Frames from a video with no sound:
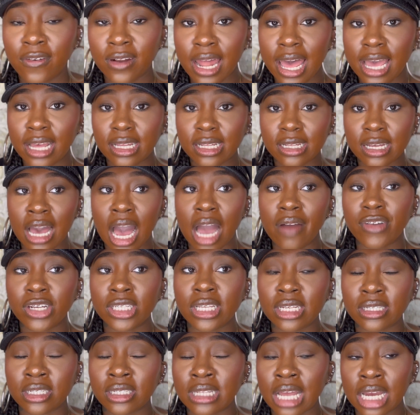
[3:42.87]
like,
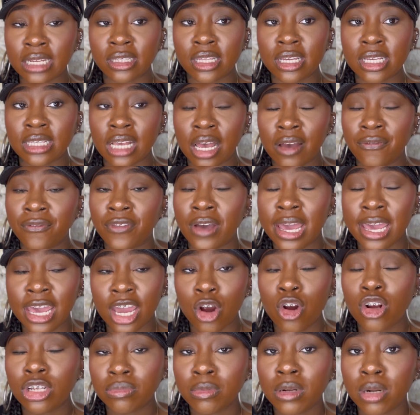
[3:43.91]
conversations like this, it
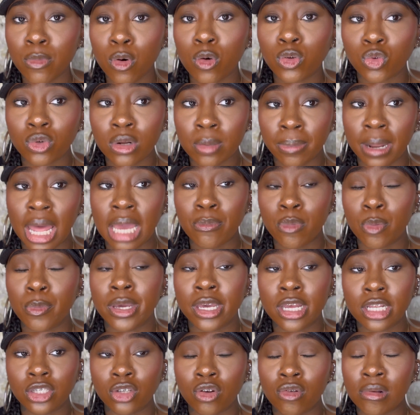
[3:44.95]
hurts me the most when a black woman
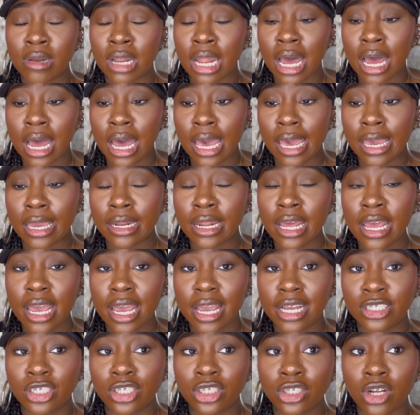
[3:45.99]
gets online
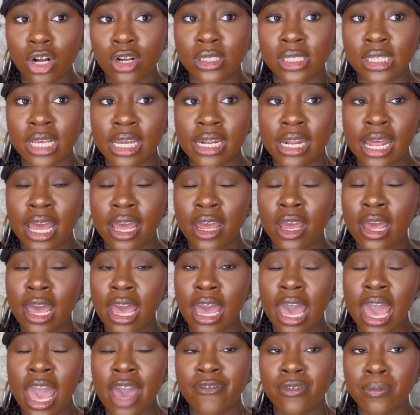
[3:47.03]
and she starts saying that
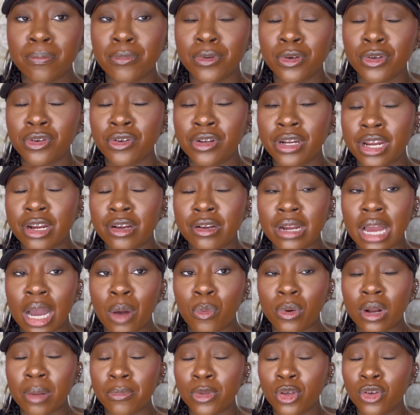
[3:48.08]
half a billion, I
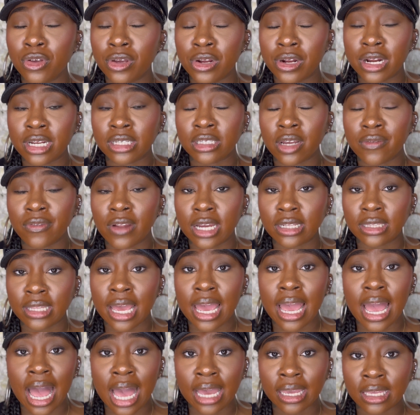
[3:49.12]
want a millionaire, stuff like
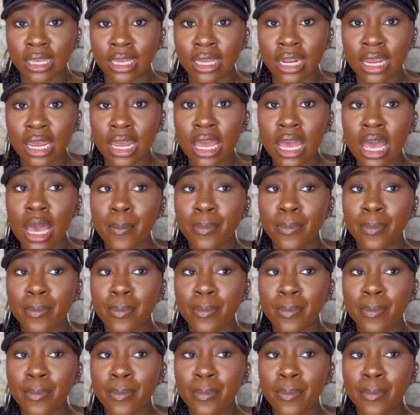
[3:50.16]
that. I get it.